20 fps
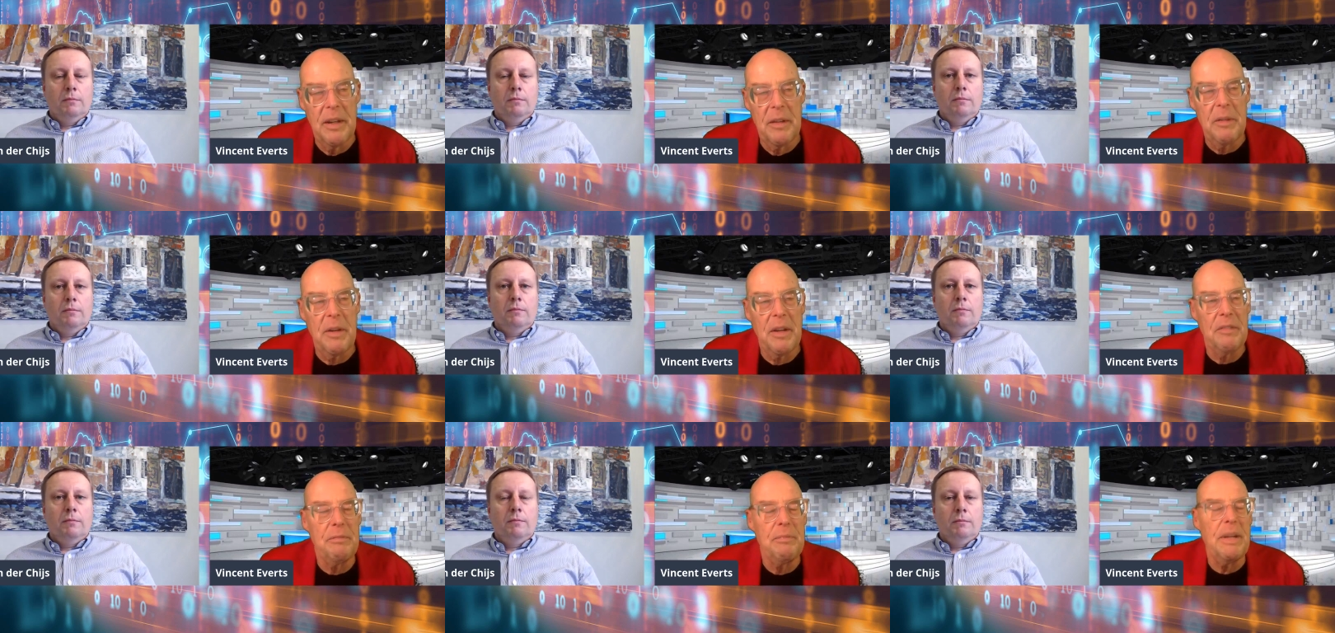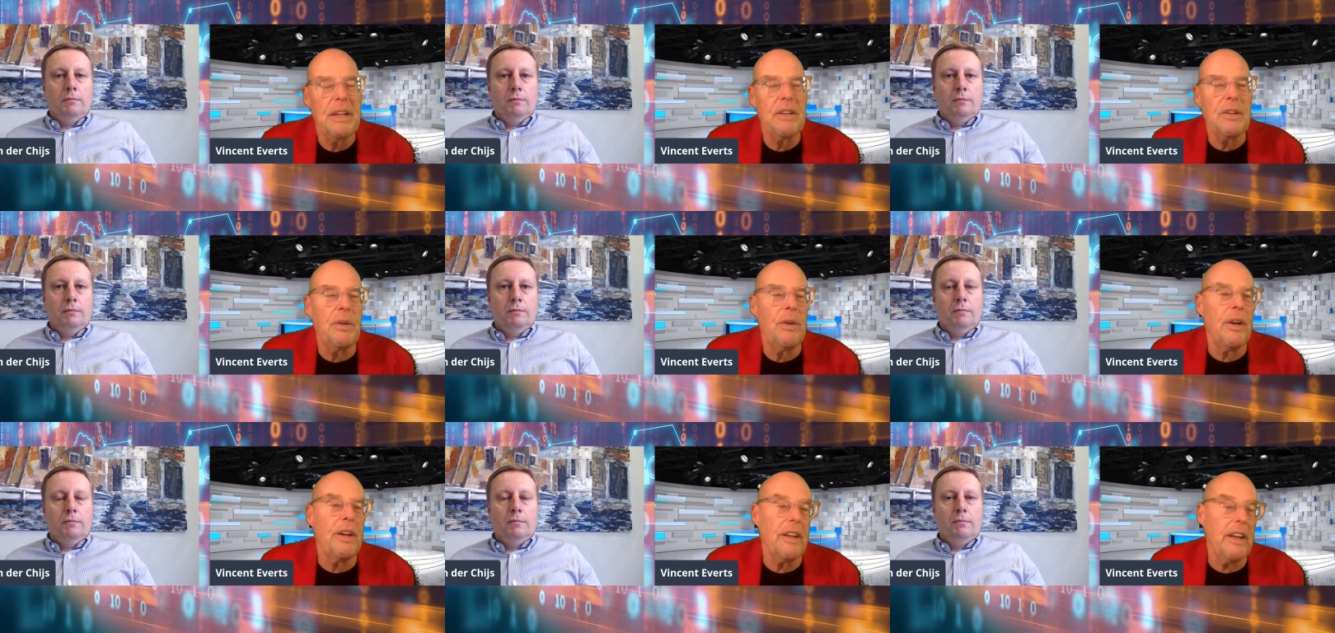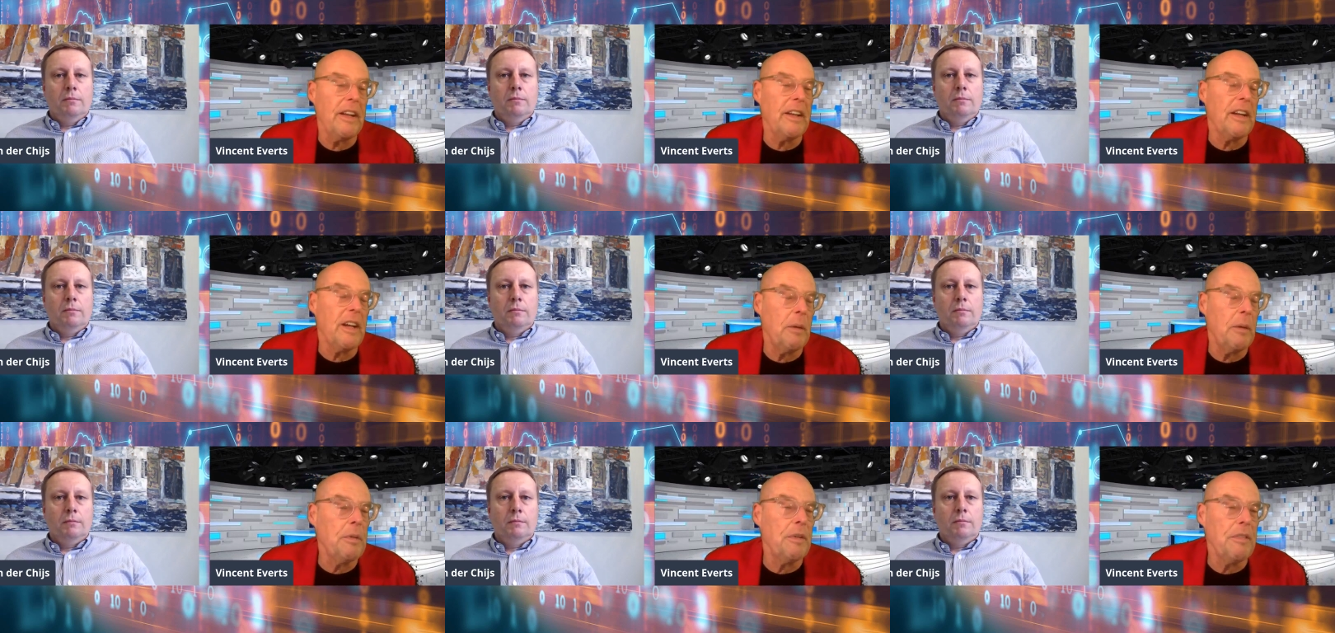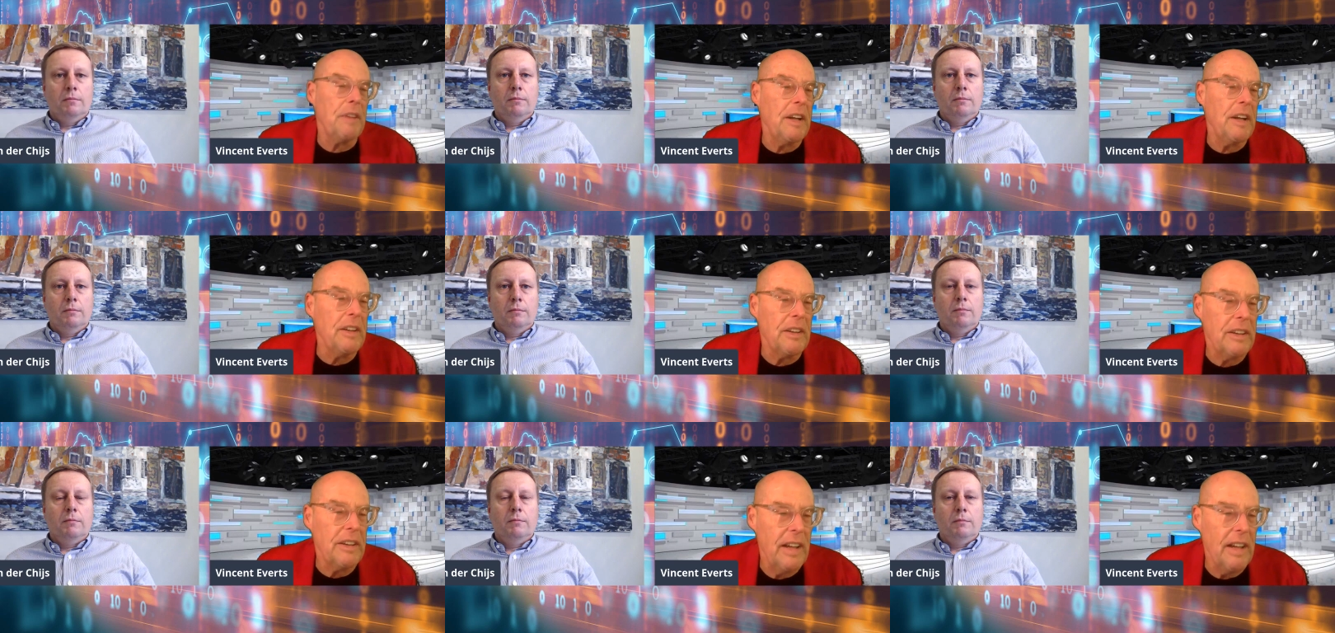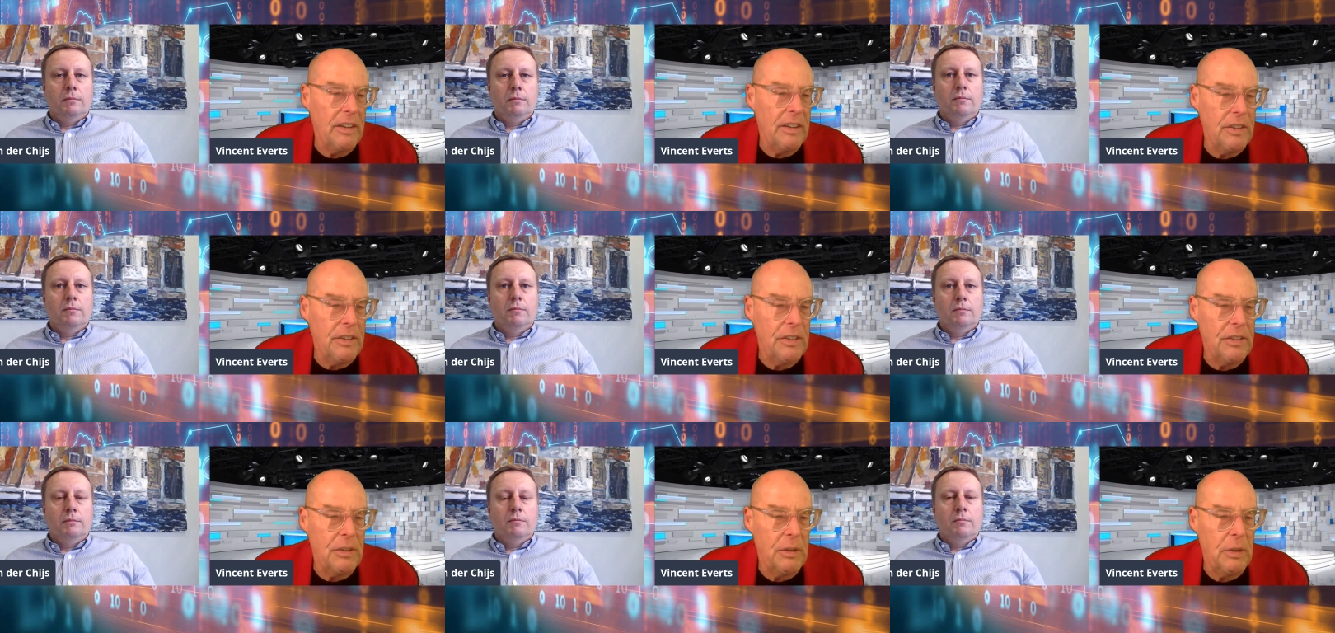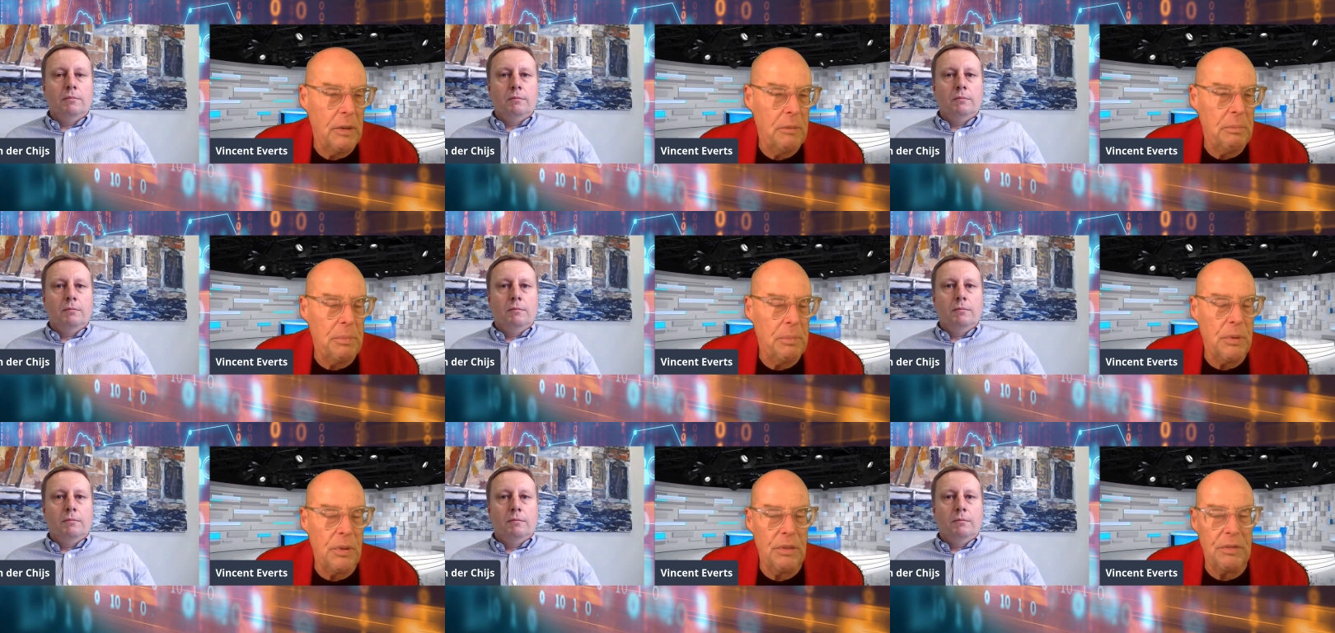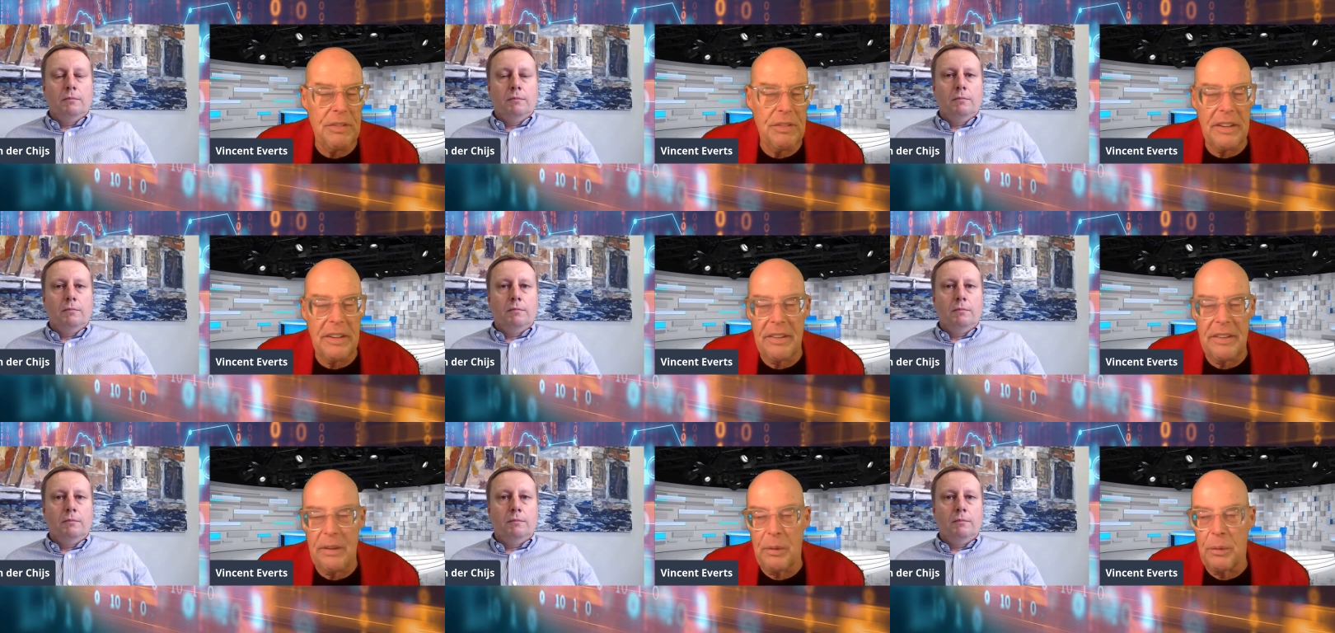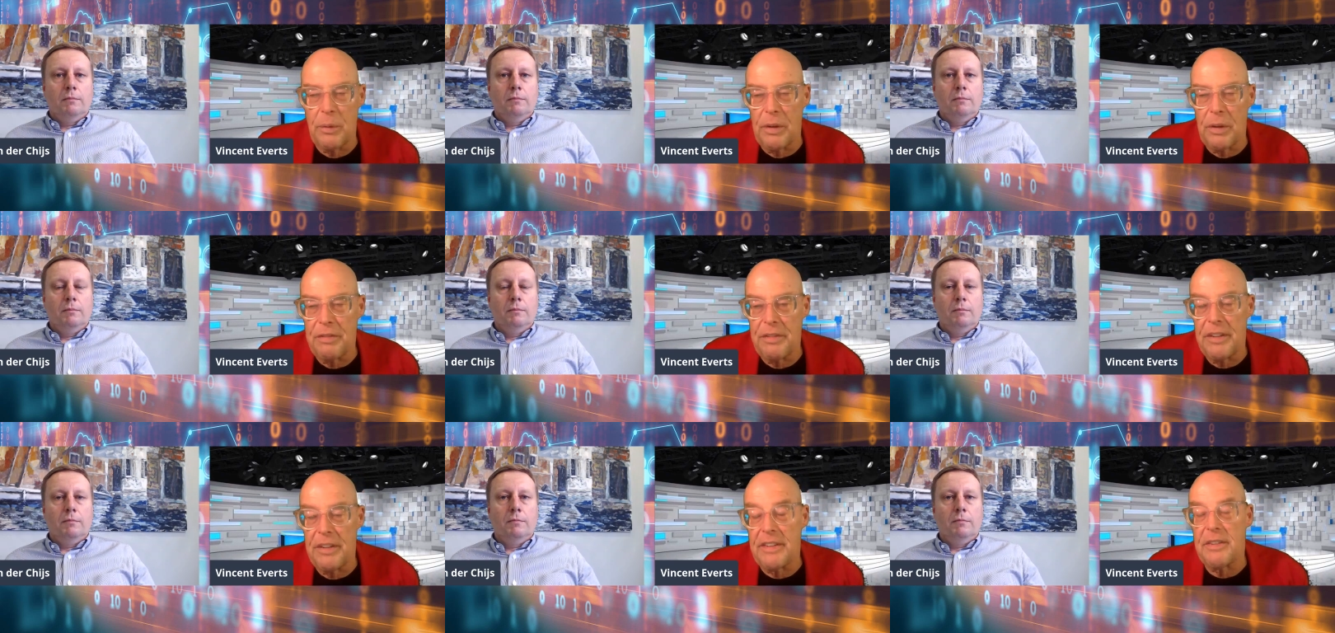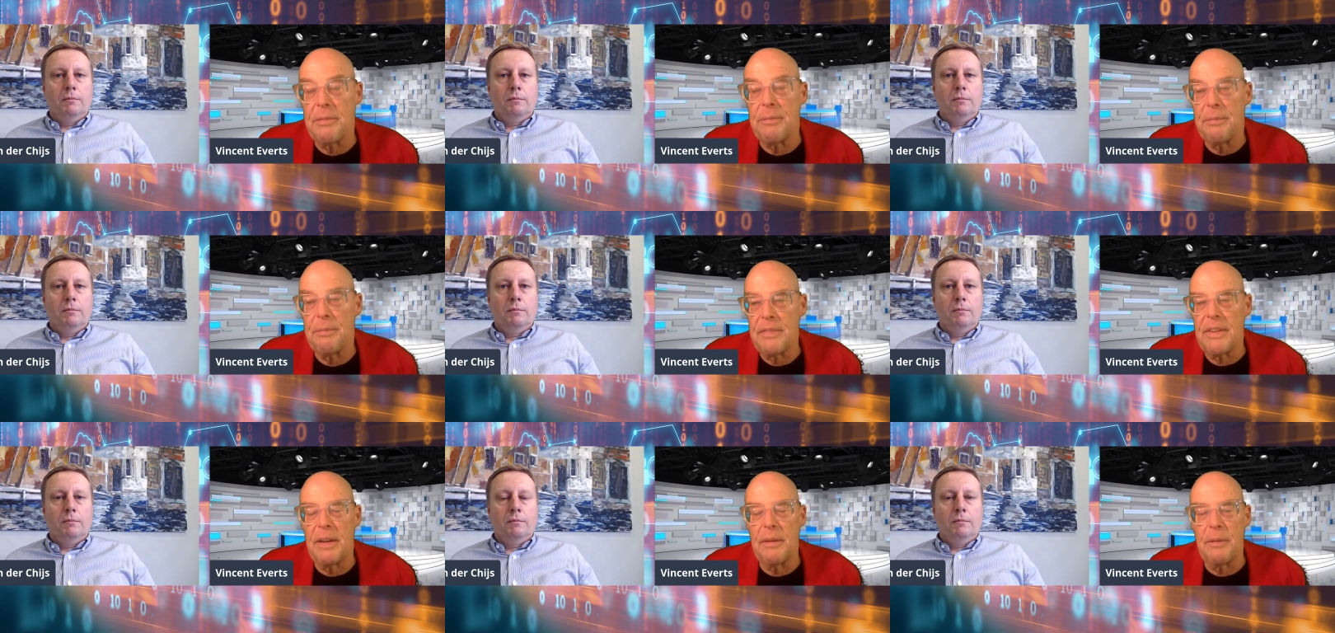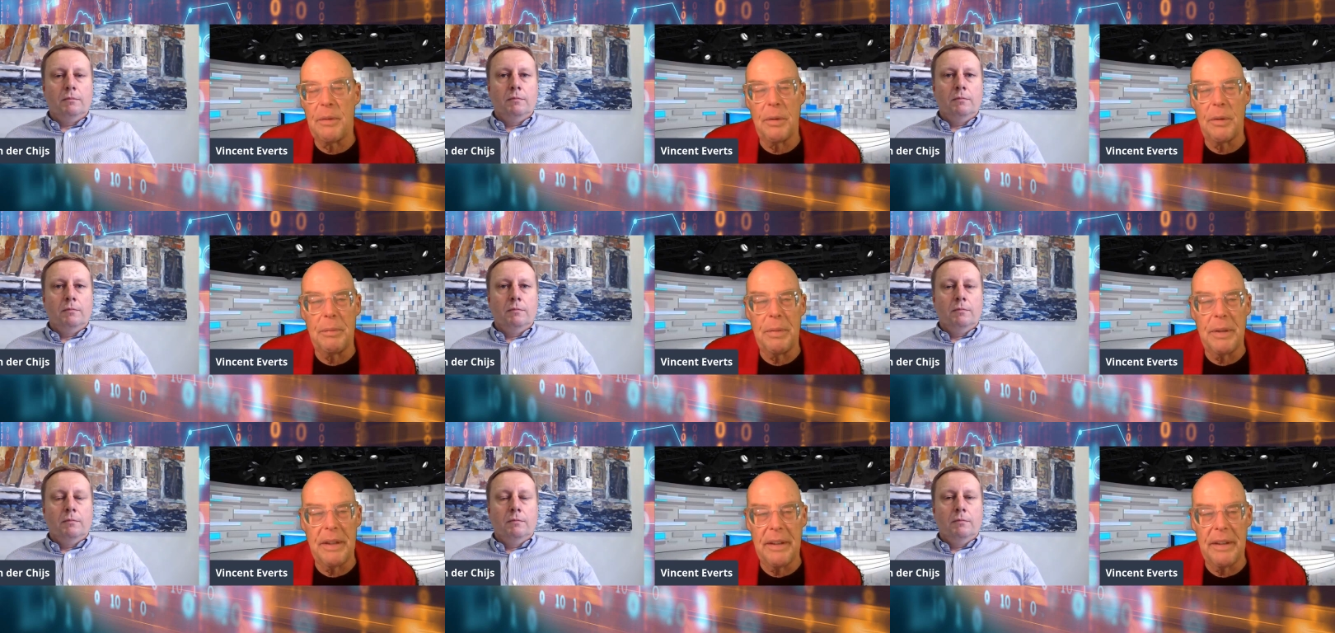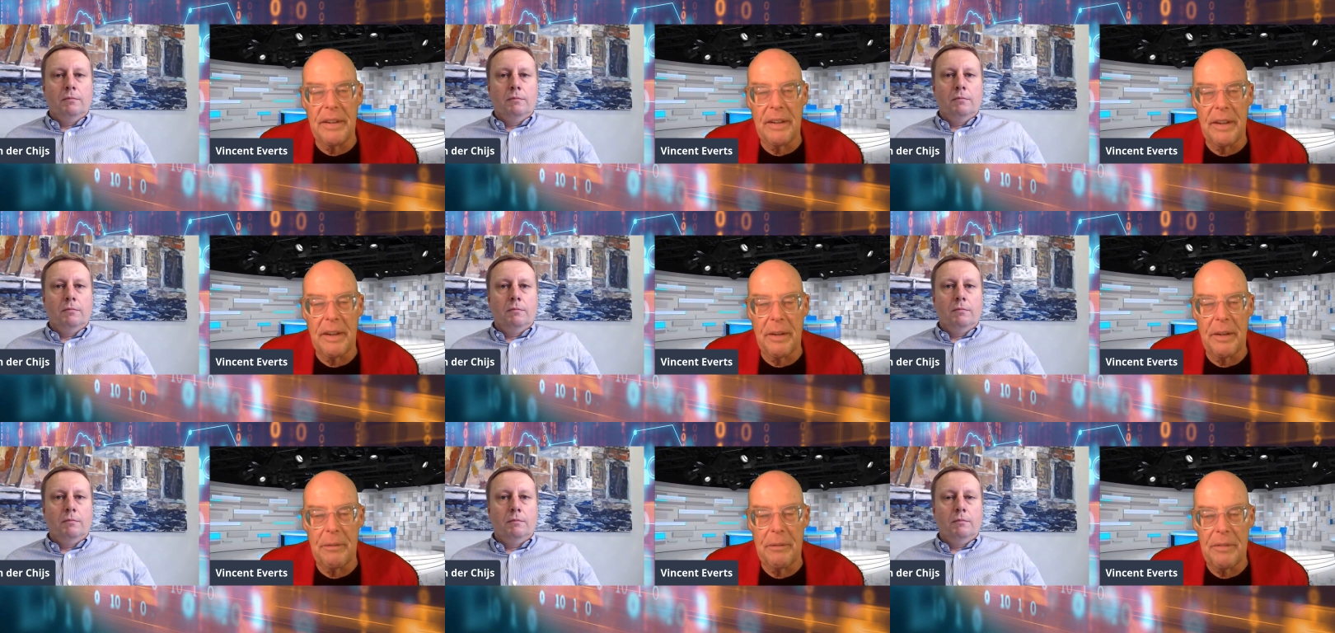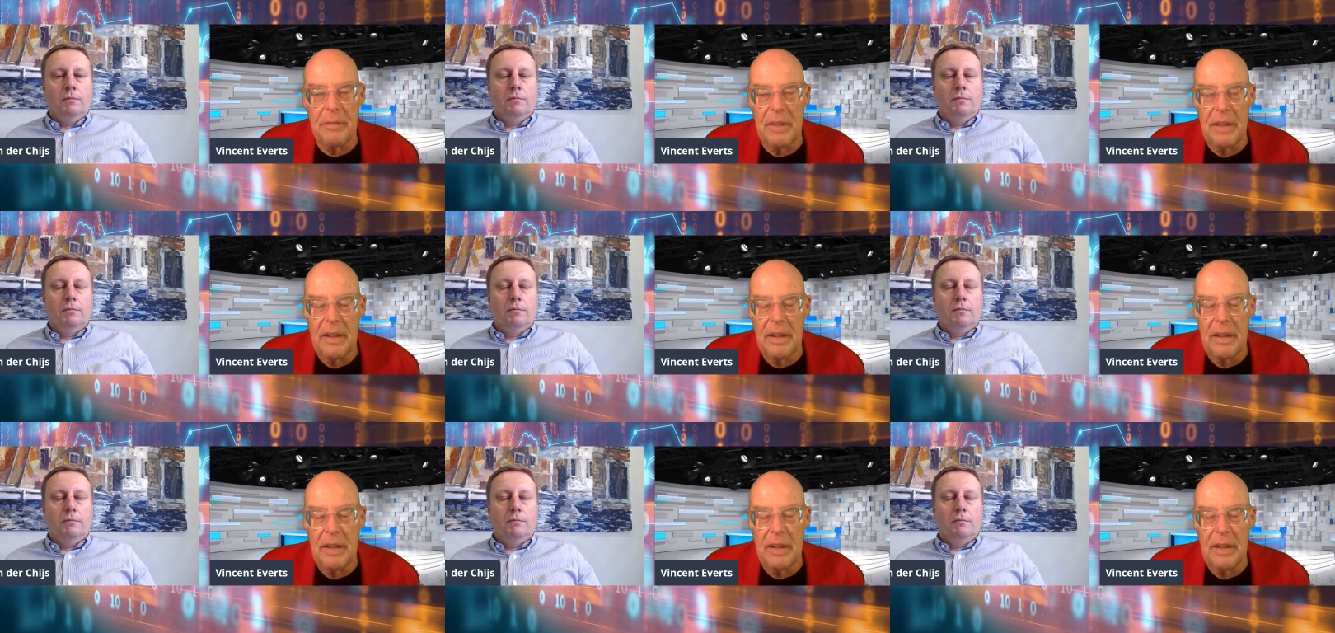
Speaker 1: if Bitcoin and a couple of other classes uh, prove that they're worth it, they will be um,